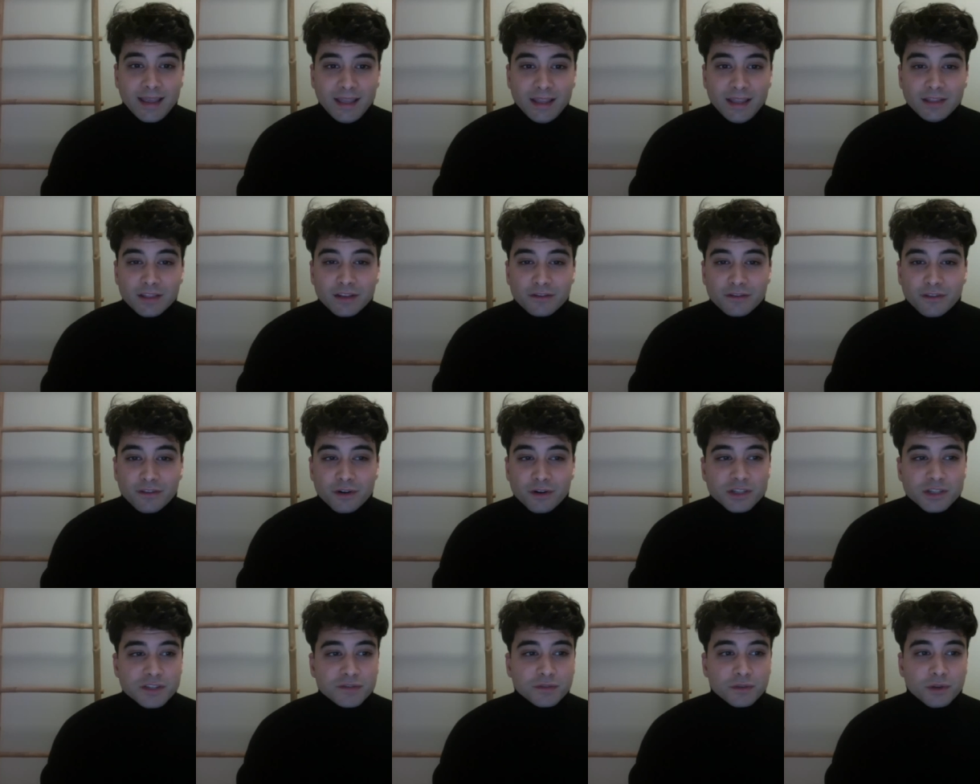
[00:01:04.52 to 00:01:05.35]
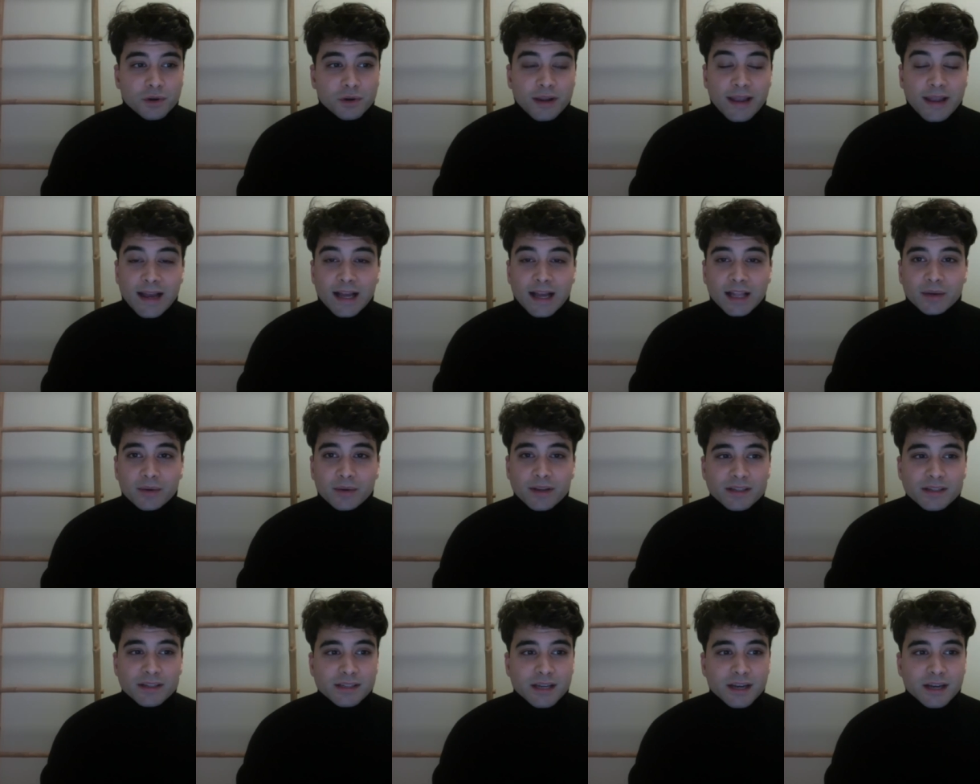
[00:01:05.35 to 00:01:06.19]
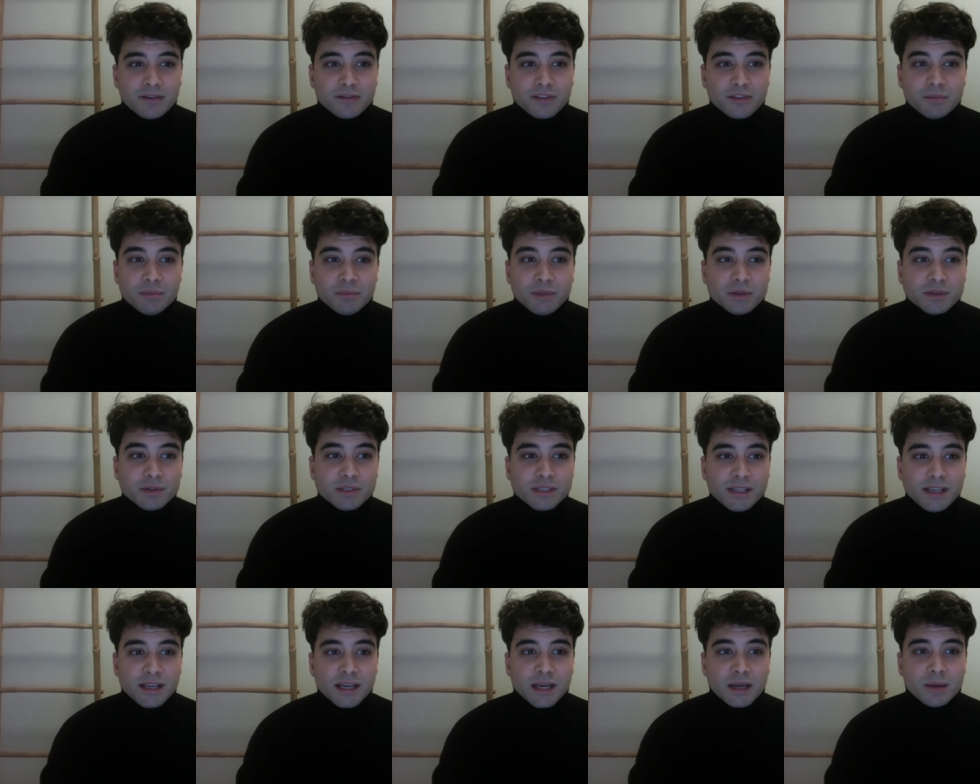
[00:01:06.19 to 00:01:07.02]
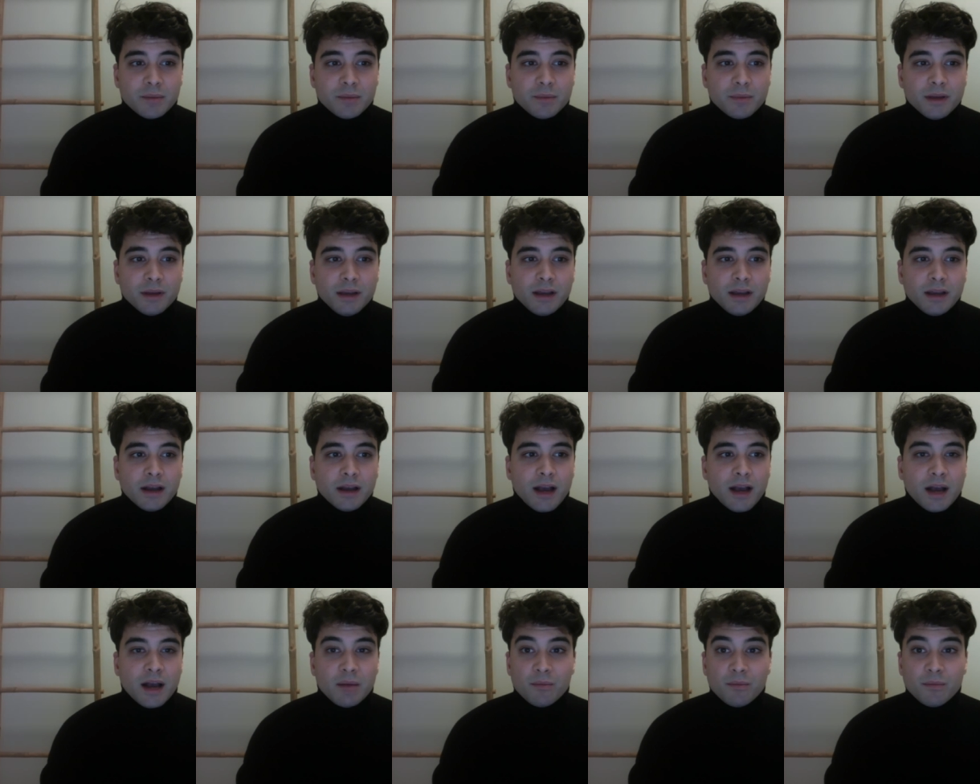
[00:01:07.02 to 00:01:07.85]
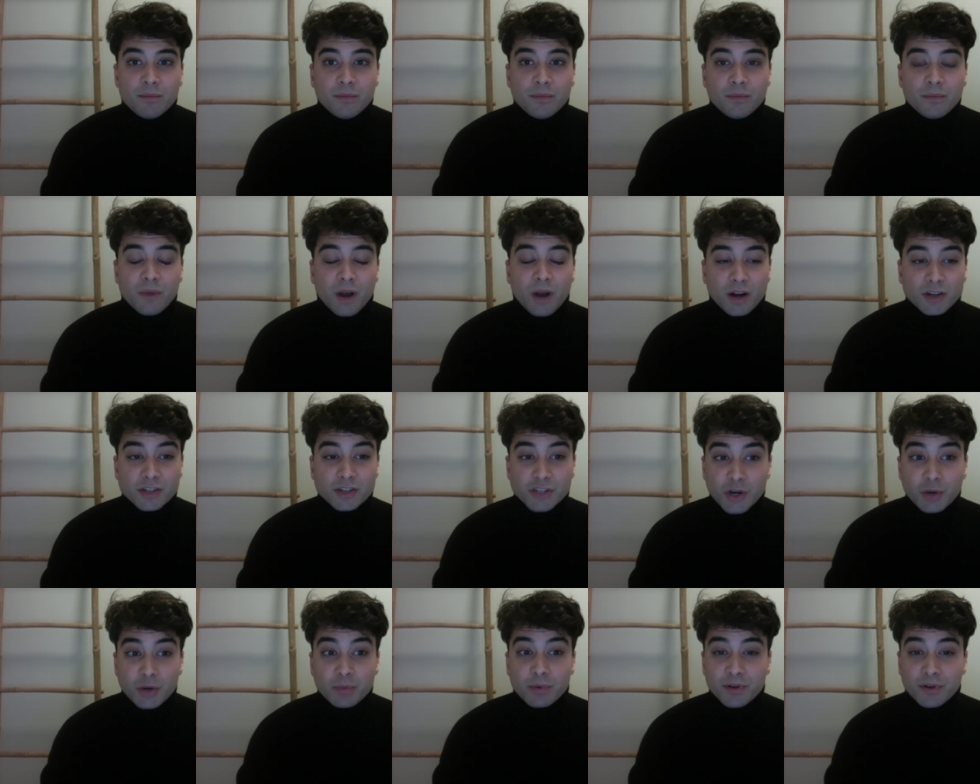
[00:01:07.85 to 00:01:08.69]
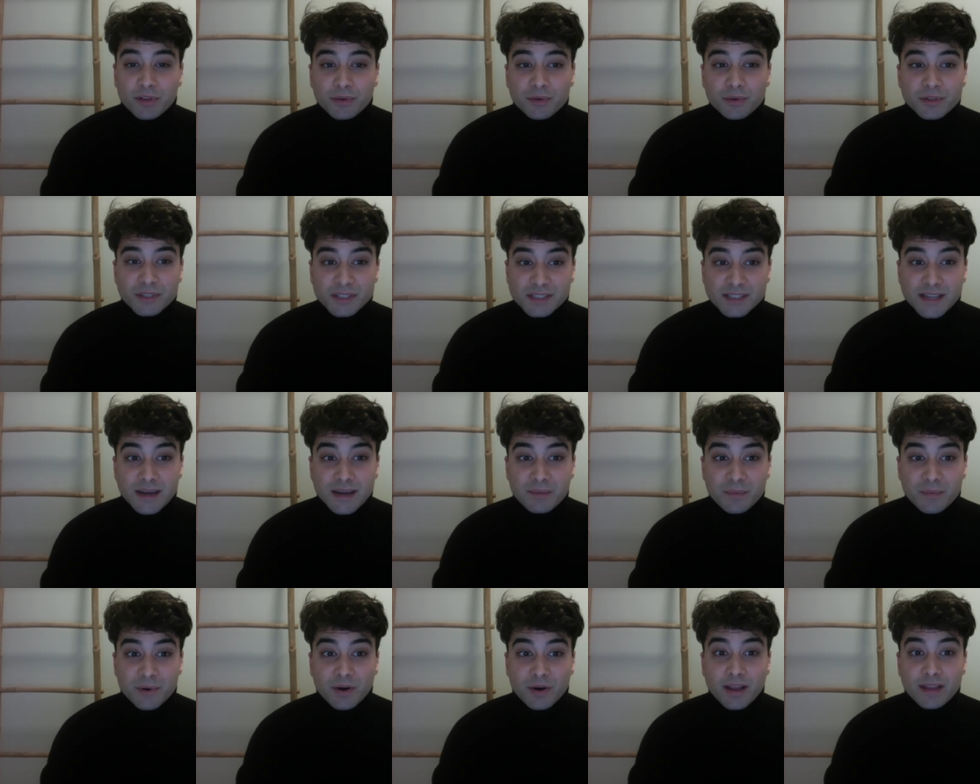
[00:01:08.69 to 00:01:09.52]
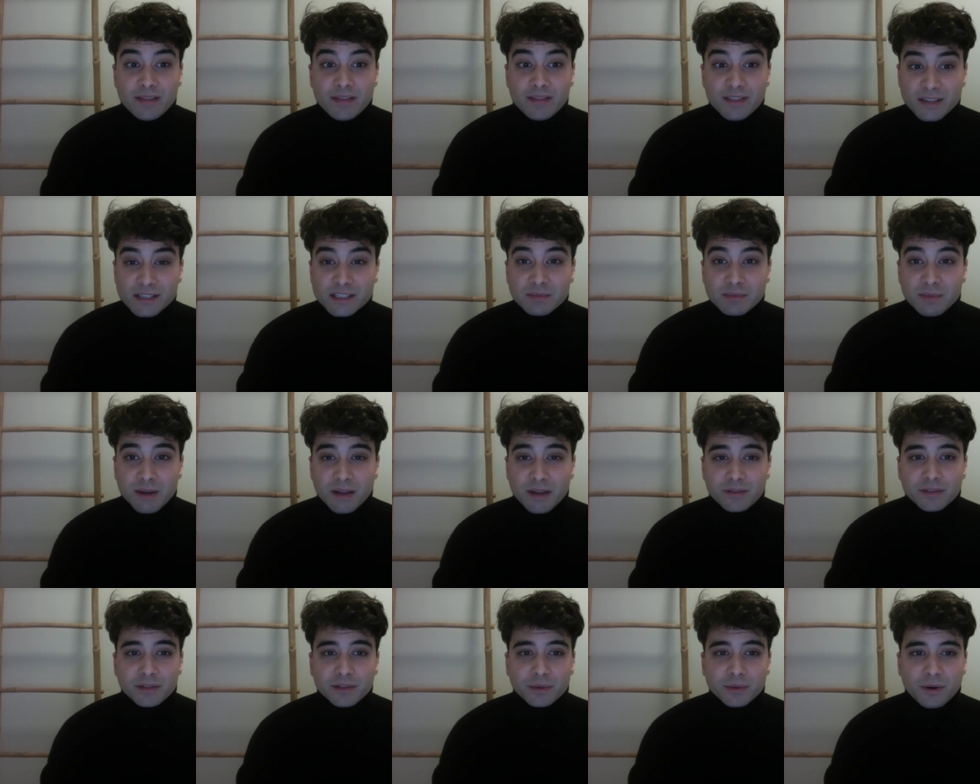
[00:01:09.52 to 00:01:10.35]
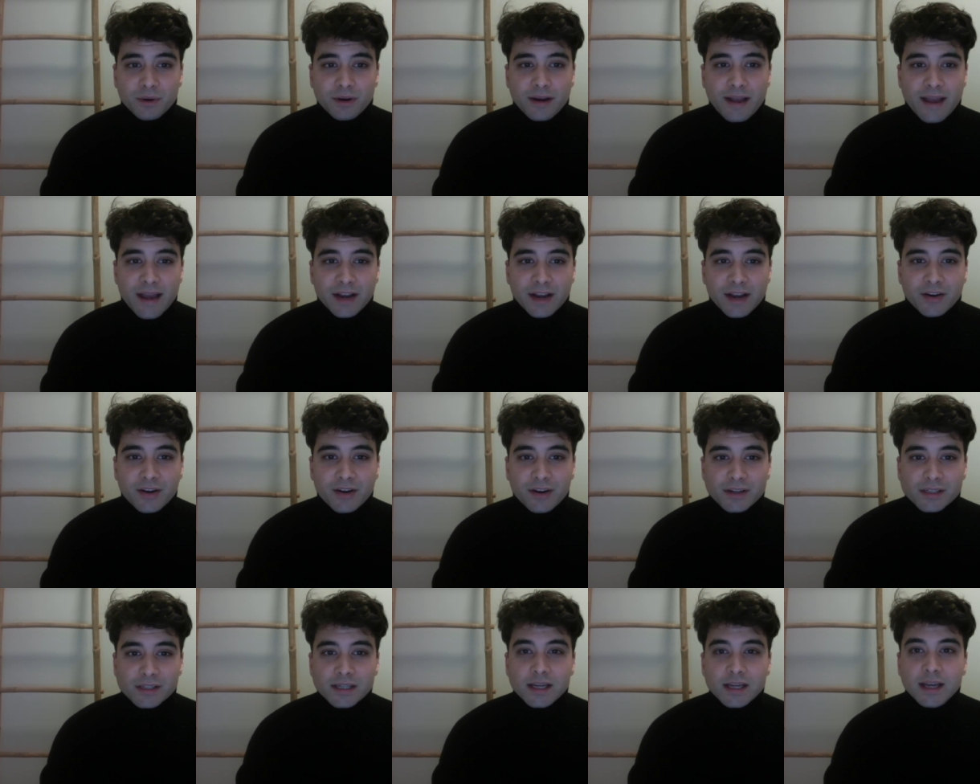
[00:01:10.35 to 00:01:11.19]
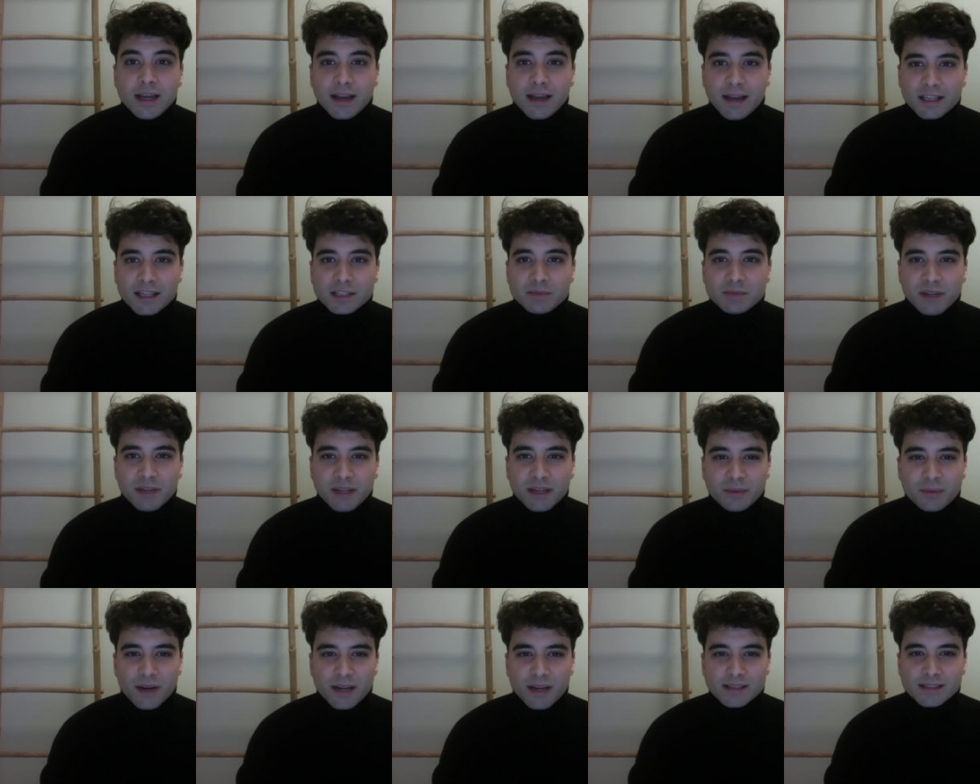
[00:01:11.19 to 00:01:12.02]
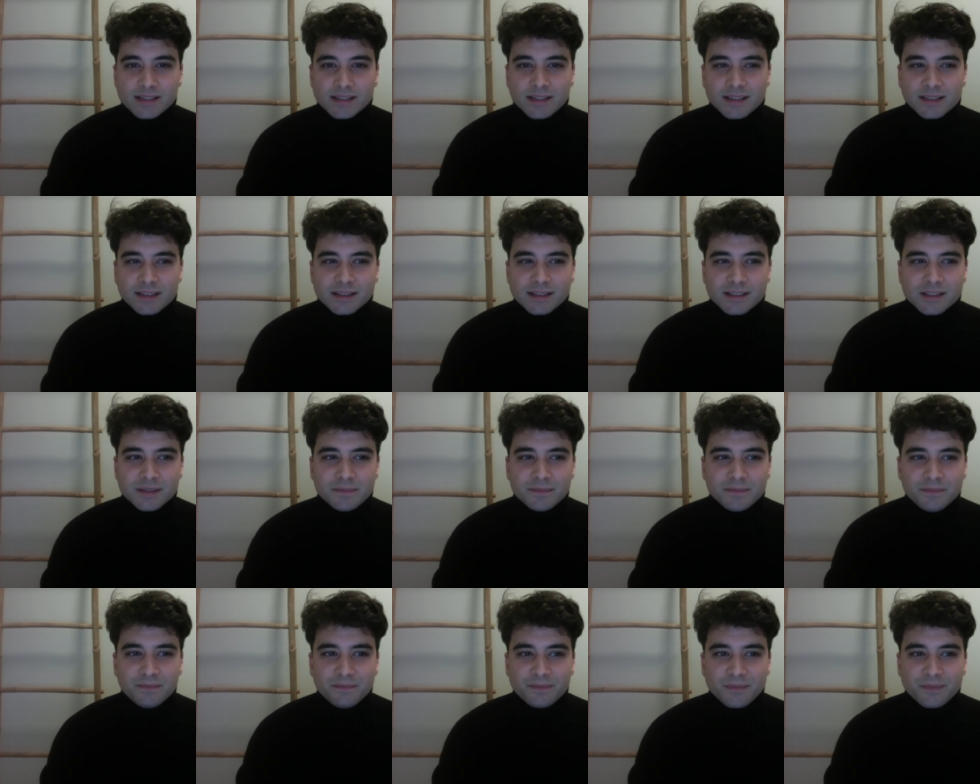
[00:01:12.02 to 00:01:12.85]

in the first floor galleries of the museum um, October through December. And this month, Lauren Eckert has been in residence.